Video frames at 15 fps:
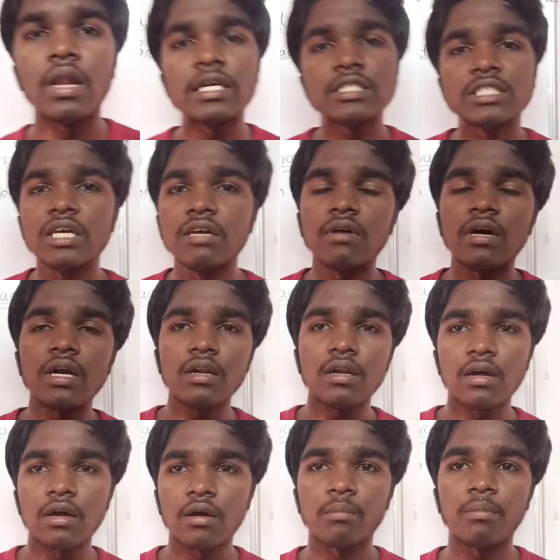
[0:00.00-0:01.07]
Last keyword,
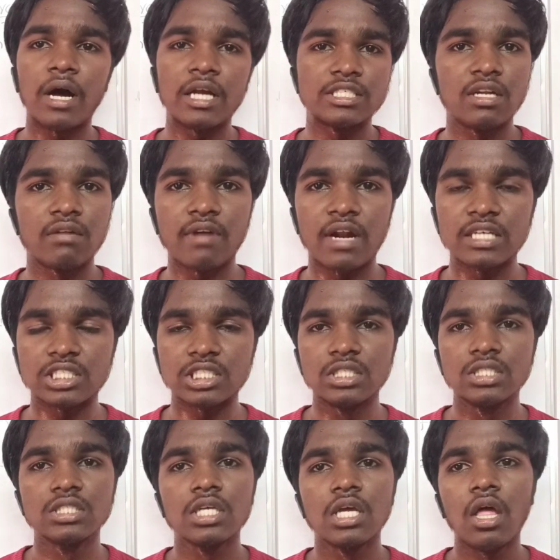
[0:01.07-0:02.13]
partial
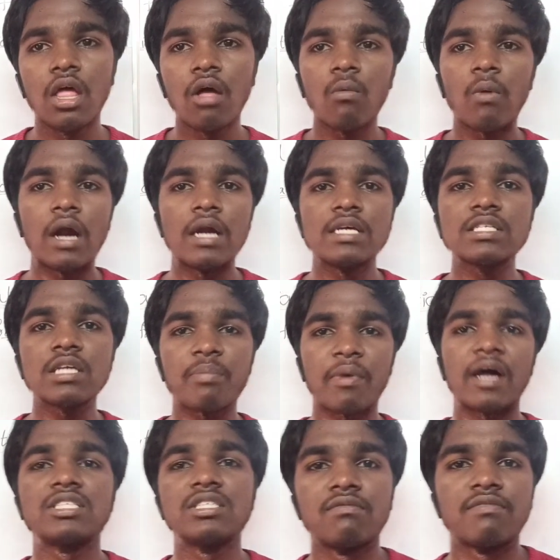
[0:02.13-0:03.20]
fractions. What is a
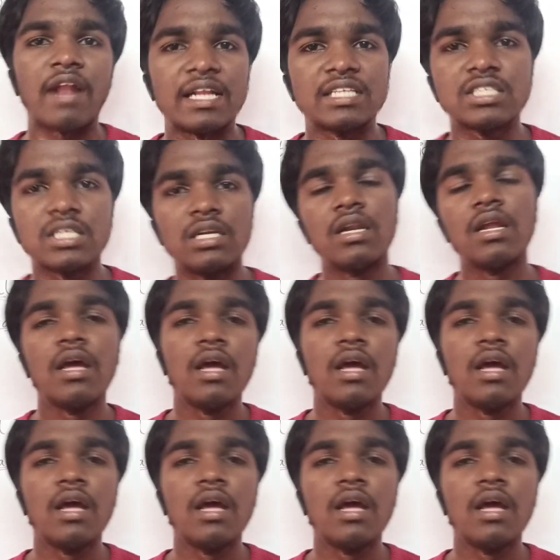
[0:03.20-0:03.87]
partial fraction?